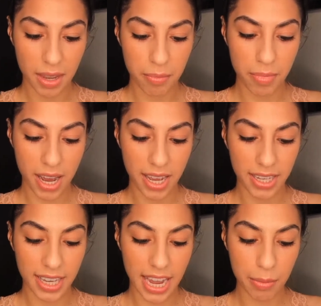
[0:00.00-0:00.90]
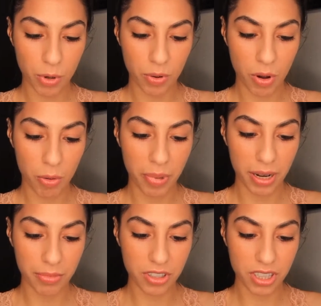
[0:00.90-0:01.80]
my camera roll, but
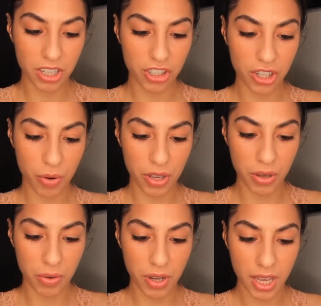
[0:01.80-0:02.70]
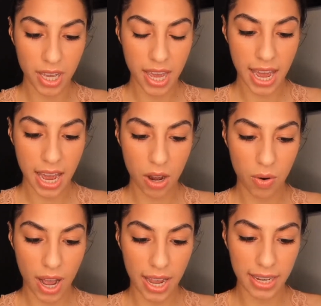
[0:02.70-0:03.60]
I'm just going to show you
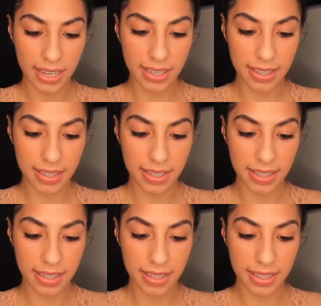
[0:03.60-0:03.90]
how I